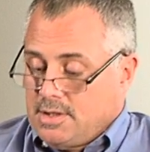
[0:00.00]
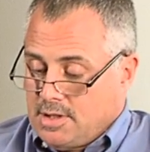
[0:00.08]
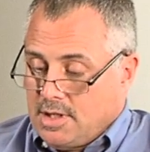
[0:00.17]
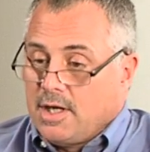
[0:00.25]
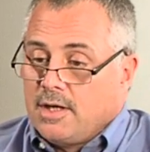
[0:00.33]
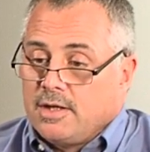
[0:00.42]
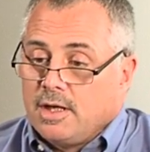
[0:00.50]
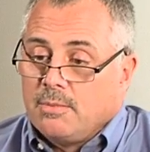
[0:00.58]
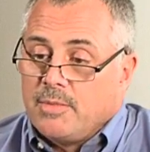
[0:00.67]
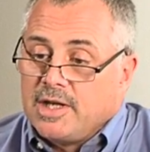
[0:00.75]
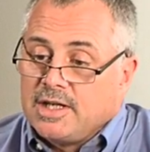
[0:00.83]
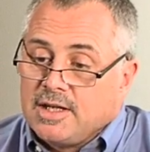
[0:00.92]
Uh, there are
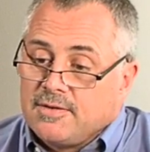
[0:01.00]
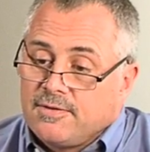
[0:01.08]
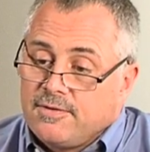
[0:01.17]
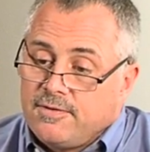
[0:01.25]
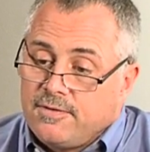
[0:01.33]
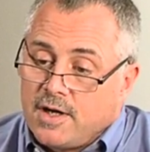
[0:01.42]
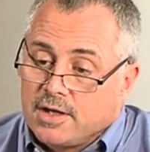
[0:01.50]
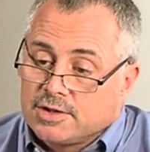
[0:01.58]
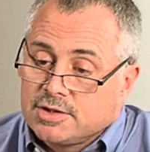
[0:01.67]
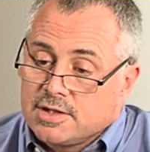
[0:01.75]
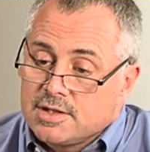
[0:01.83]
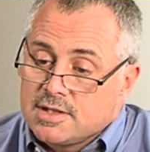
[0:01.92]
many
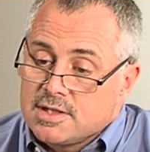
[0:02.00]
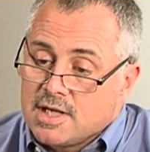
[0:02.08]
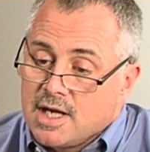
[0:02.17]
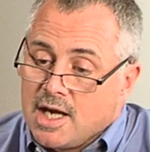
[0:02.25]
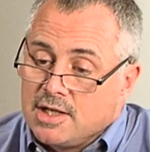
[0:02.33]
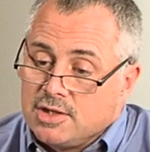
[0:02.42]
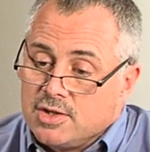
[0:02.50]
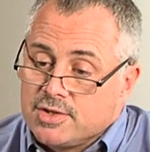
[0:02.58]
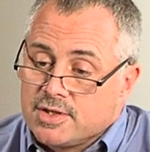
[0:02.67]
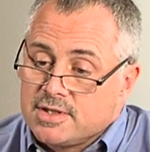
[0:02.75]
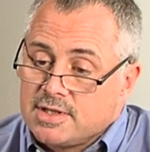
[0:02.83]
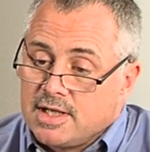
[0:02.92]
functions and user
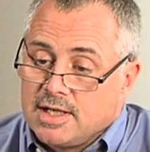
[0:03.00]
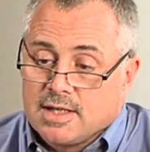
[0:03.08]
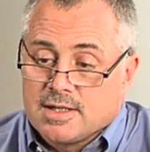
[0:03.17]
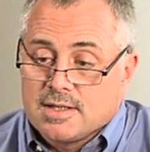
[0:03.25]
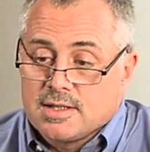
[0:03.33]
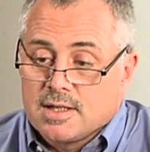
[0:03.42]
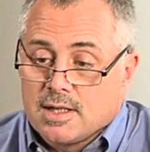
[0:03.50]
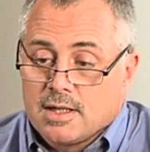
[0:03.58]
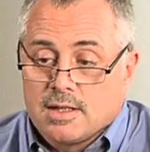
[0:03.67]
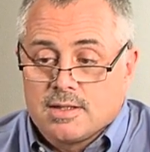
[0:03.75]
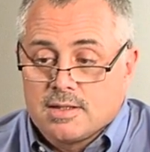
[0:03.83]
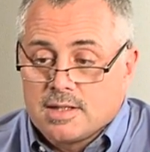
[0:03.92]
settings,
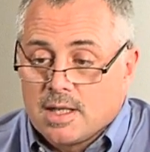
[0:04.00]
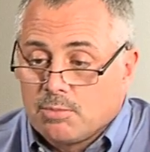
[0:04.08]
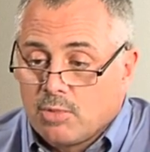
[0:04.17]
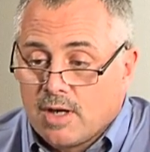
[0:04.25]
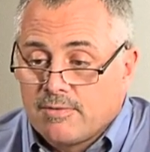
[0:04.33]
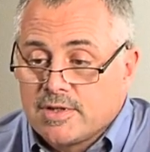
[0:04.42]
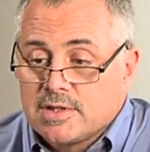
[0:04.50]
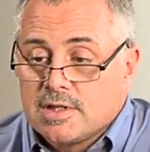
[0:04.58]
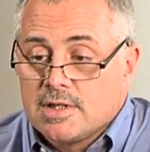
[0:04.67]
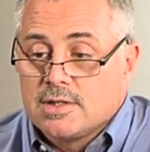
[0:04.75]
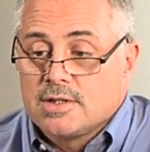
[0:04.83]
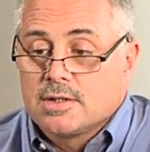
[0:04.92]
uh, set
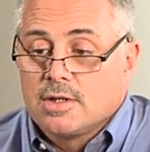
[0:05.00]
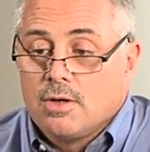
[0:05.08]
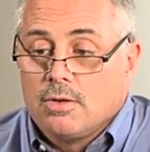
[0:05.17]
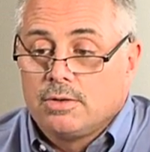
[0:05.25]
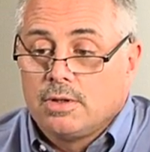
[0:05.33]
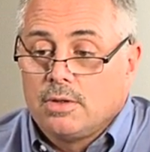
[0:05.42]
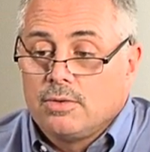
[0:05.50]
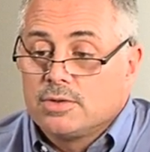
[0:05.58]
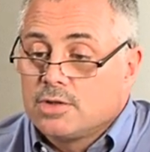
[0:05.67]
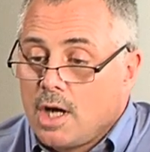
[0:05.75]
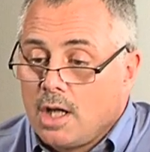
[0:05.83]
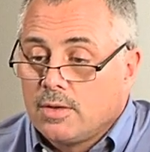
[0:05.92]
preferences, go no
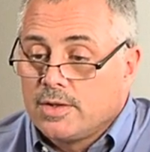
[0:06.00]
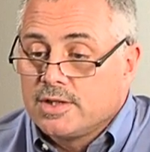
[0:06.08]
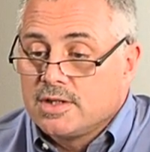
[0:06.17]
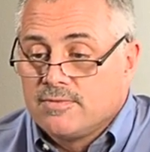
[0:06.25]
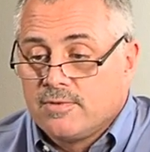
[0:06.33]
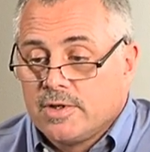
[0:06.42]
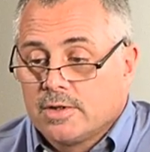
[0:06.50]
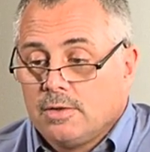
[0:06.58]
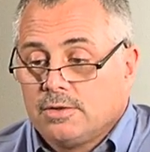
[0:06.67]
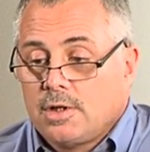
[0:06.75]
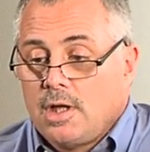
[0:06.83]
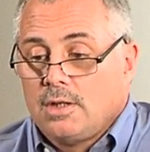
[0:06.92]
tolerances, vertical
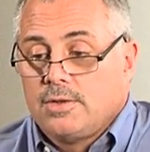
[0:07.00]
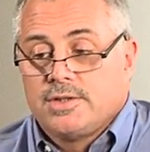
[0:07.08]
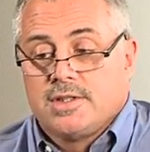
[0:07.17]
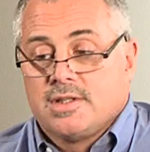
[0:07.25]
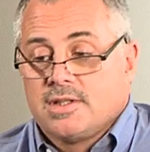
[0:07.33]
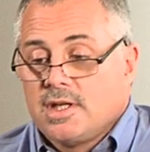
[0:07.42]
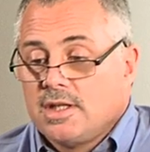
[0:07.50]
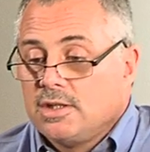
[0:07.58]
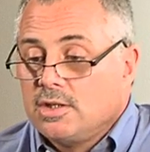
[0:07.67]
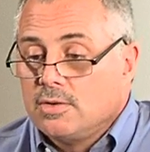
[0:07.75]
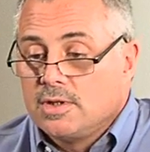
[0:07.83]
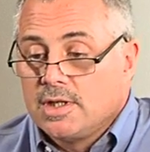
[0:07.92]
tolerances, set
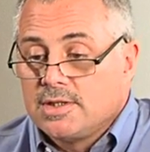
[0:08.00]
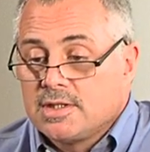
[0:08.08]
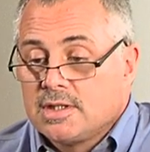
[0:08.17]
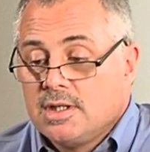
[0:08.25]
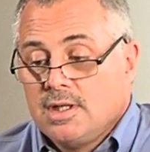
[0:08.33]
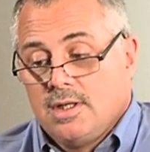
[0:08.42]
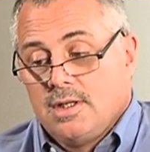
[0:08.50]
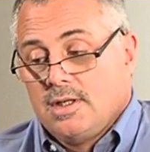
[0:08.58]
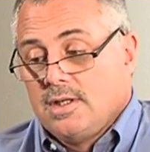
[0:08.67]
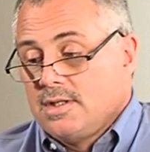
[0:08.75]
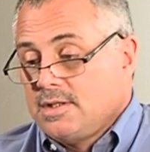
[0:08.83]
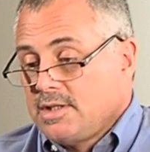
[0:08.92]
units,
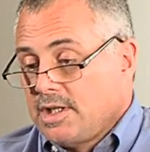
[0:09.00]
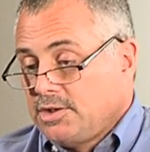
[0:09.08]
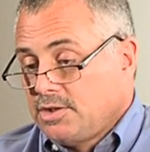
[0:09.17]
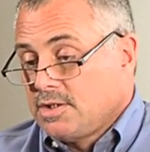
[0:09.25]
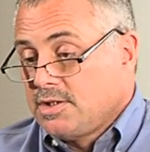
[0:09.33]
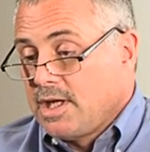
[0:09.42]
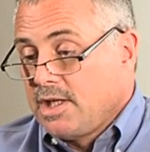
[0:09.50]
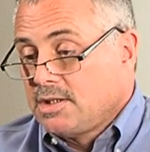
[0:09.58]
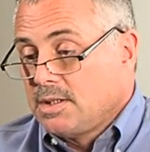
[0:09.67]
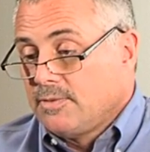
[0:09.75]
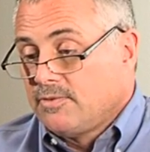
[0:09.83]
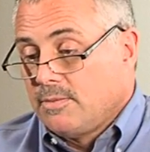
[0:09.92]
set your station
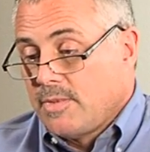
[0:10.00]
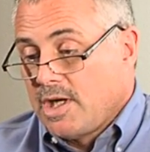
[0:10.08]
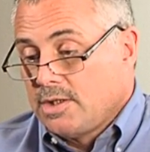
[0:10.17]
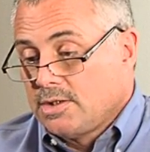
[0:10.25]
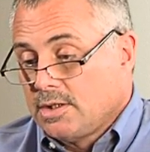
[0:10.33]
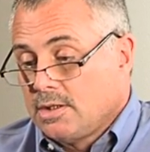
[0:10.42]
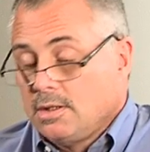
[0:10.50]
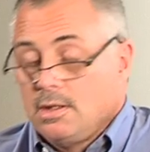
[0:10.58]
information,